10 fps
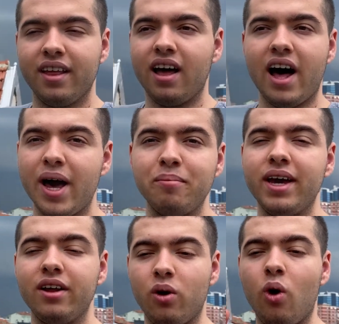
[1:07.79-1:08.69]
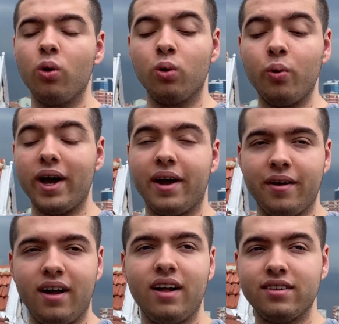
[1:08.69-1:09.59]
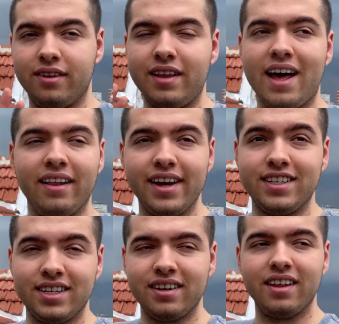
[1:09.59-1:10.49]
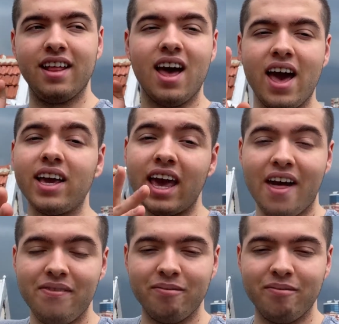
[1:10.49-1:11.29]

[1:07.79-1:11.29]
I made it all the way until that late again.